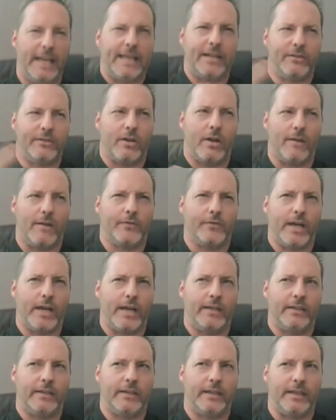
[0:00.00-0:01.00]
Did I get off
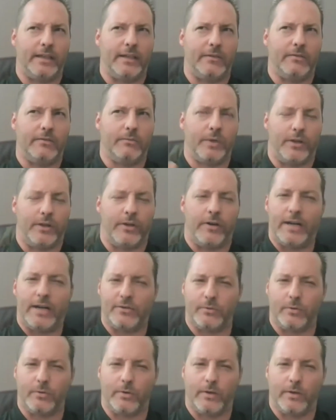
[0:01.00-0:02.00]
track in what your
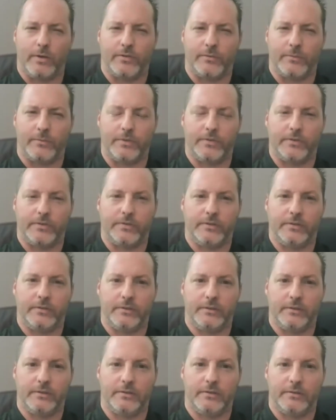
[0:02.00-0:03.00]
actual question was?